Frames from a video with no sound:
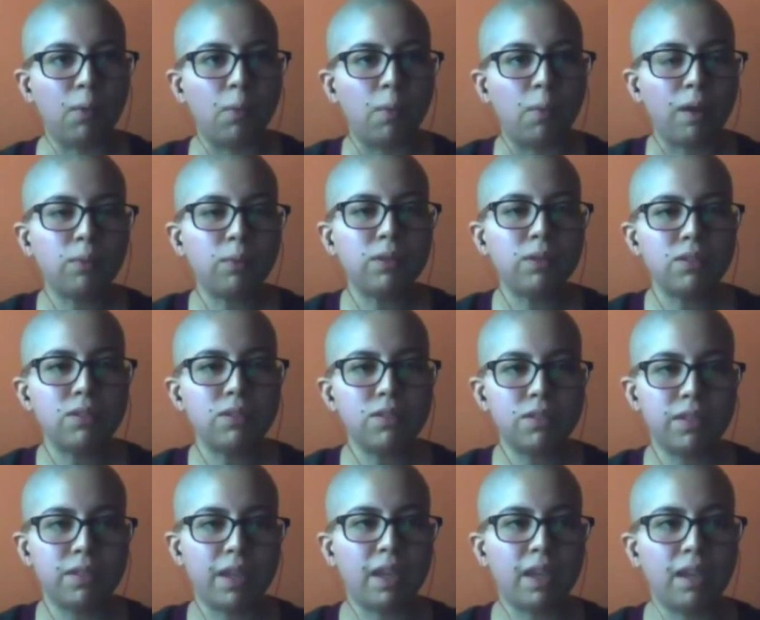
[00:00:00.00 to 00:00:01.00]
What would you
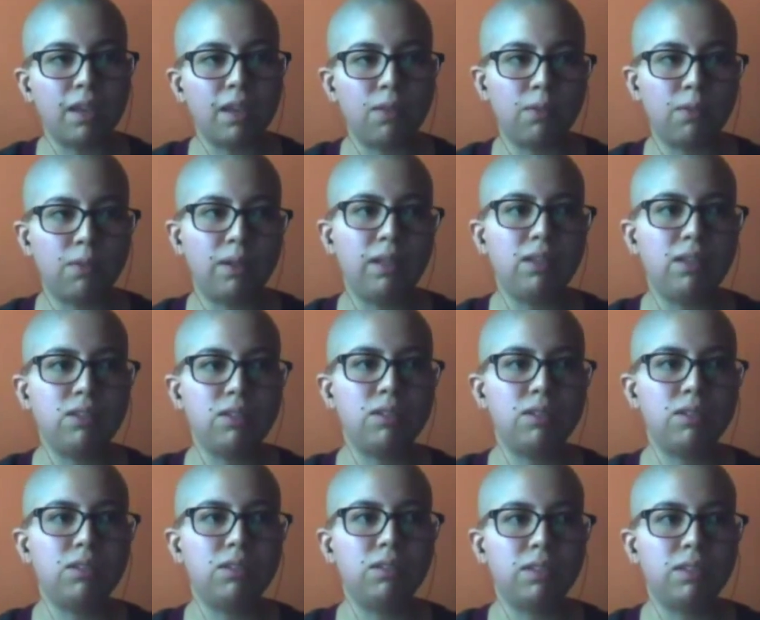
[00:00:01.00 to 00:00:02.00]
say in relation
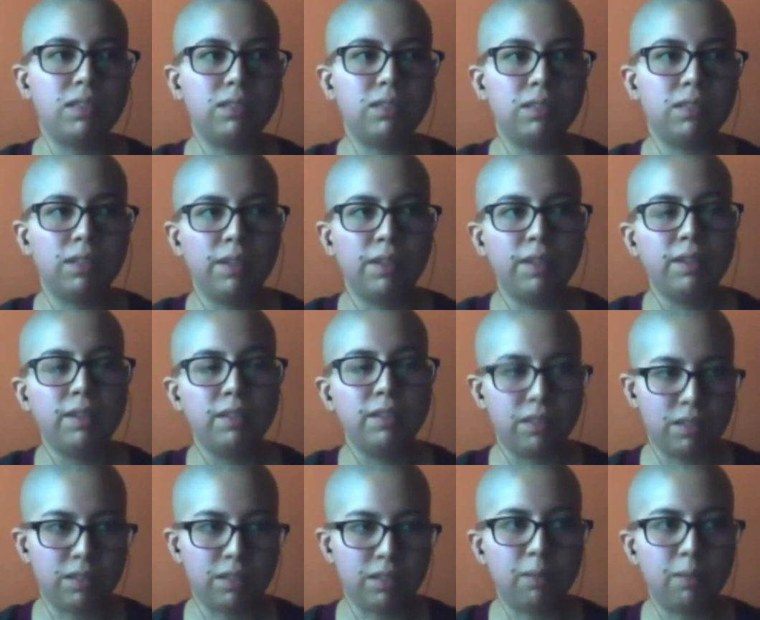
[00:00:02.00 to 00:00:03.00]
to this
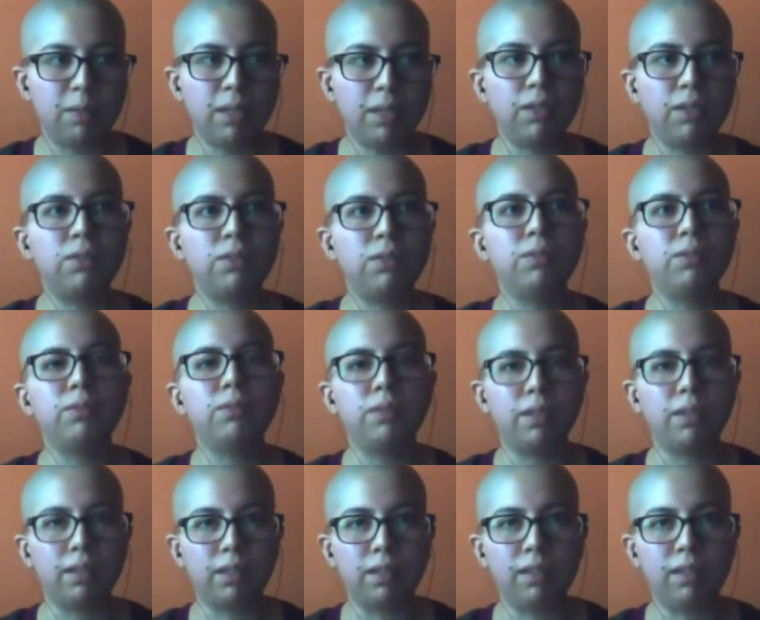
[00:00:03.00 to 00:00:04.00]
system that you
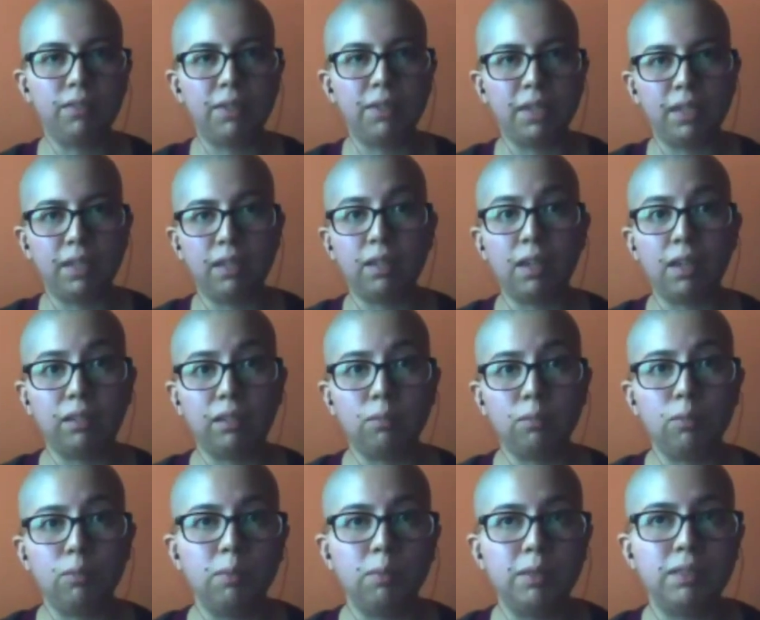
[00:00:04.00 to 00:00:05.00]
are living in at the
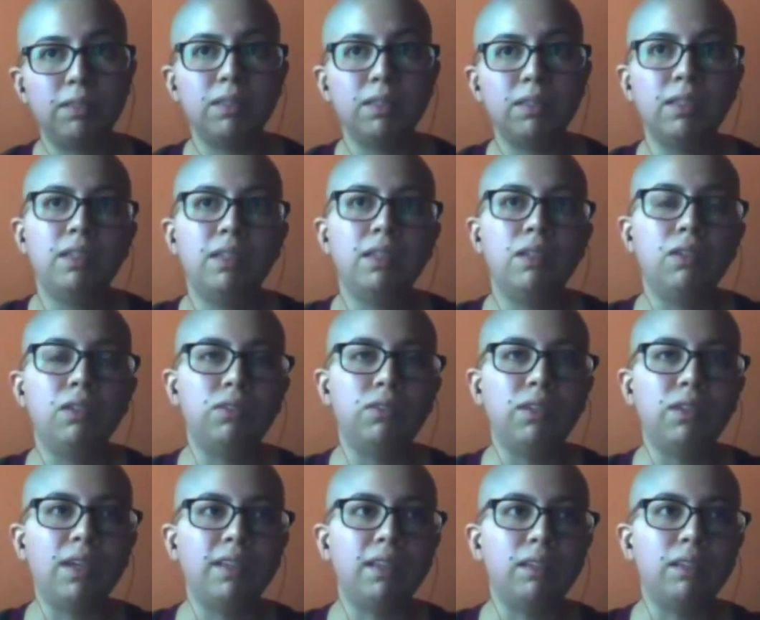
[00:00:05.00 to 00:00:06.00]
moment? You
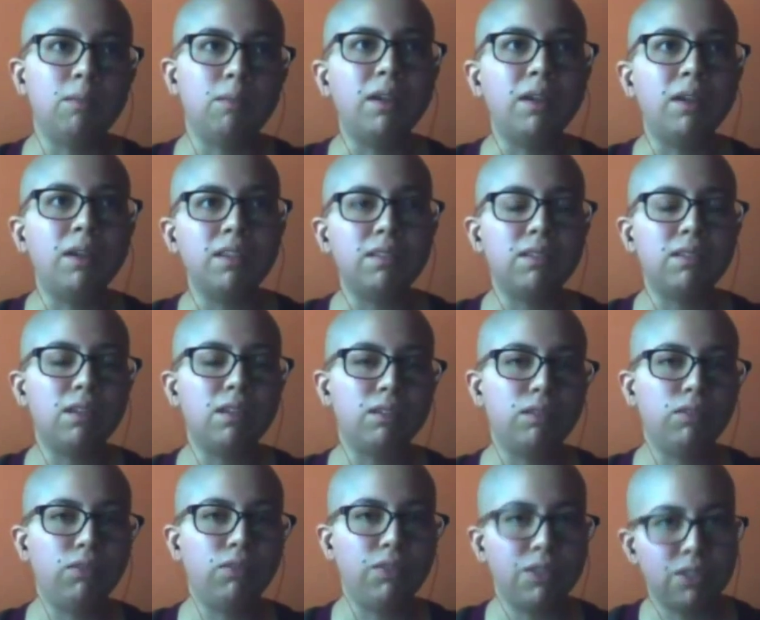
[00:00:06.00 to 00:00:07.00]
say that the money is not
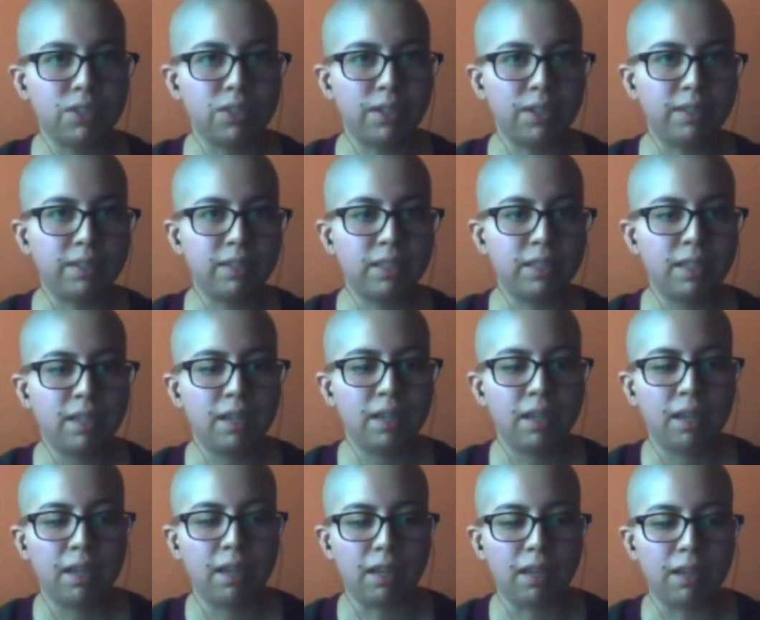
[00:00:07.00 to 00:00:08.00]
sufficient.
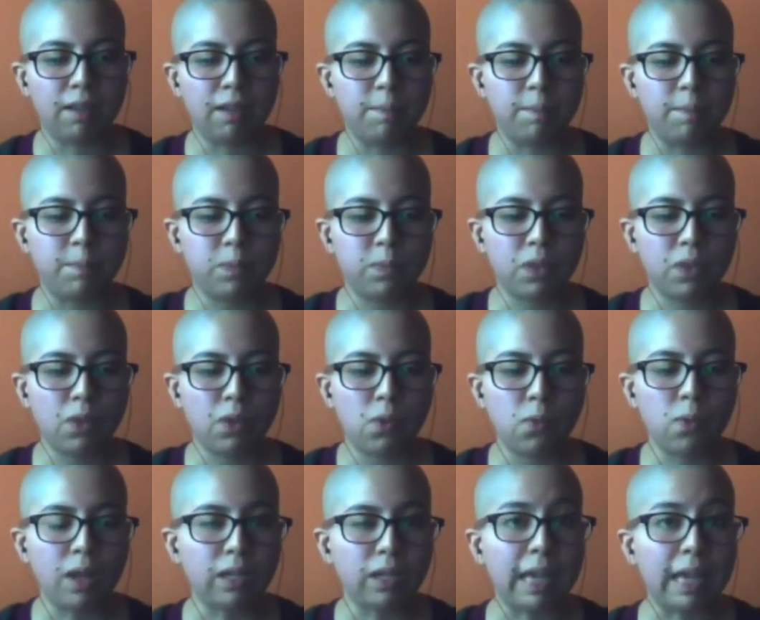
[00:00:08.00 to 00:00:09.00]

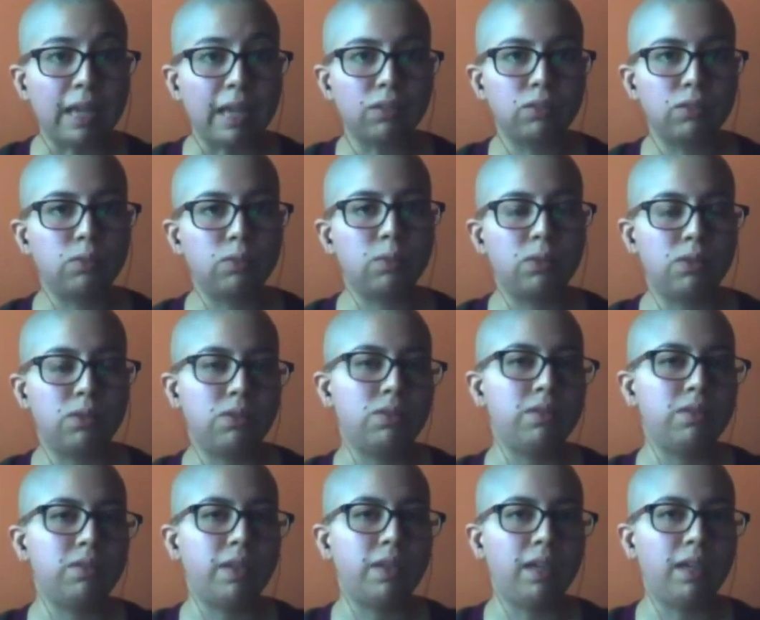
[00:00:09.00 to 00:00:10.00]
What else would you
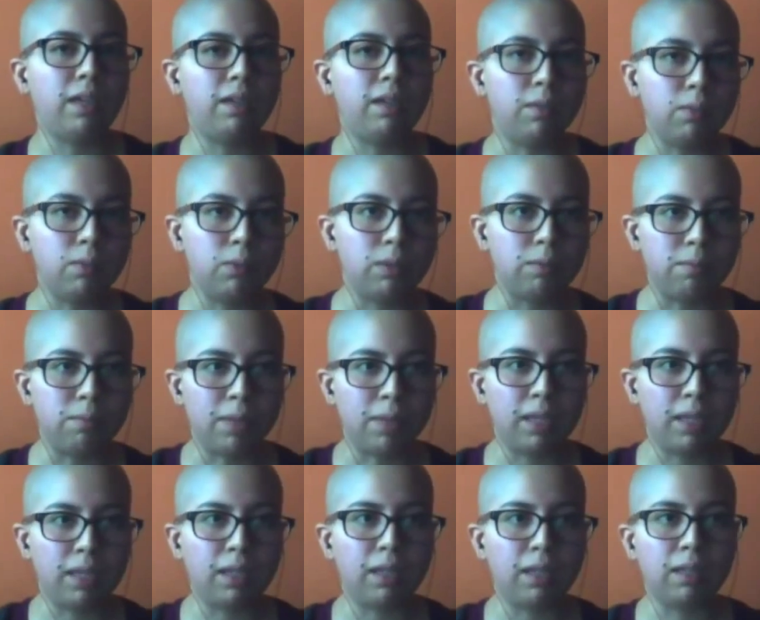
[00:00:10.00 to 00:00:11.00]
say would
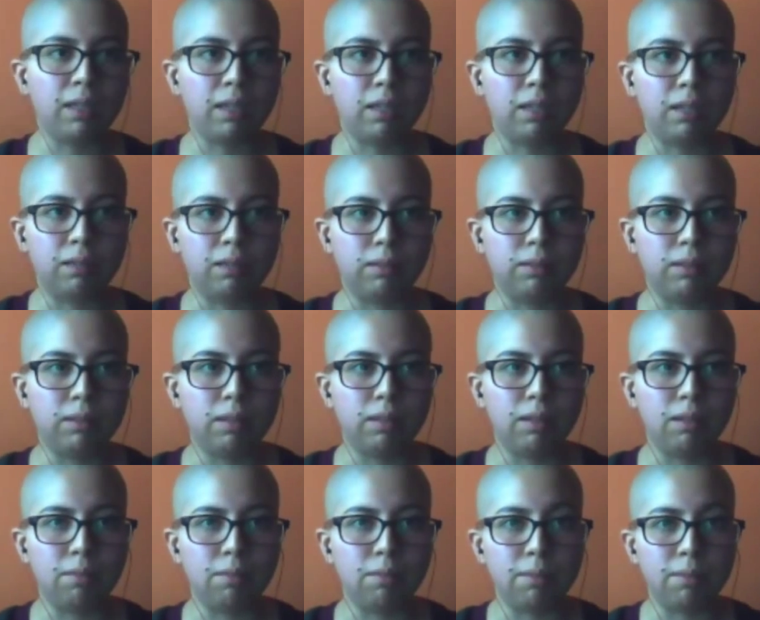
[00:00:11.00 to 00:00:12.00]
make it a
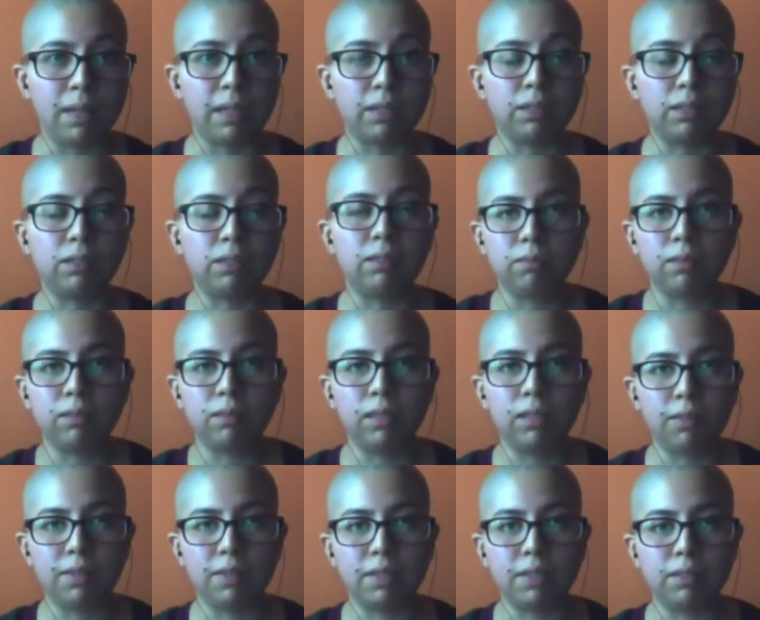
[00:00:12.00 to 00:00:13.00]
better
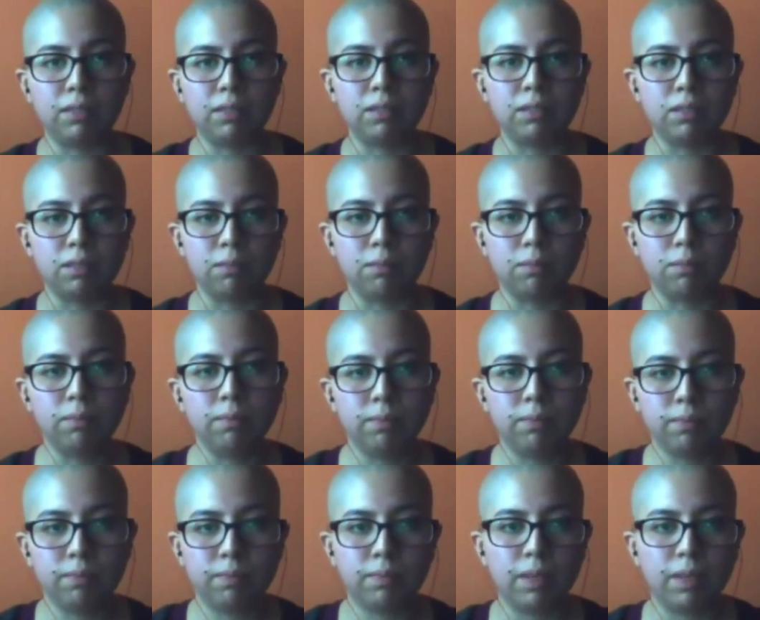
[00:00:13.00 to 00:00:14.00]
living system,
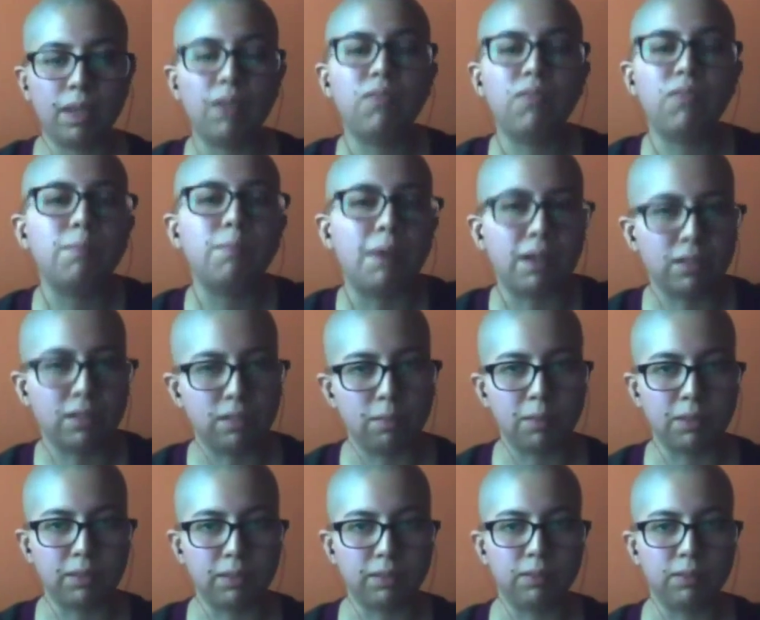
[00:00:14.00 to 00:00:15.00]
if
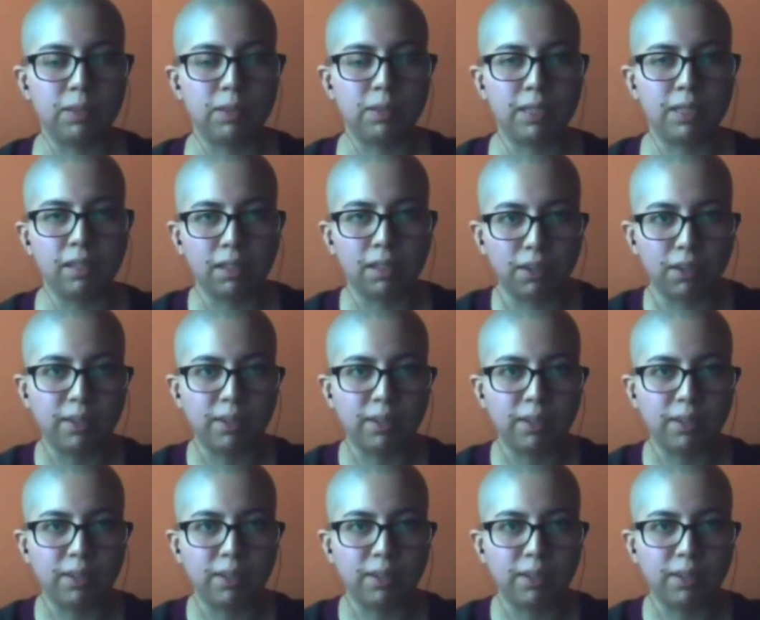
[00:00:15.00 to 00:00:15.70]
possible, within the current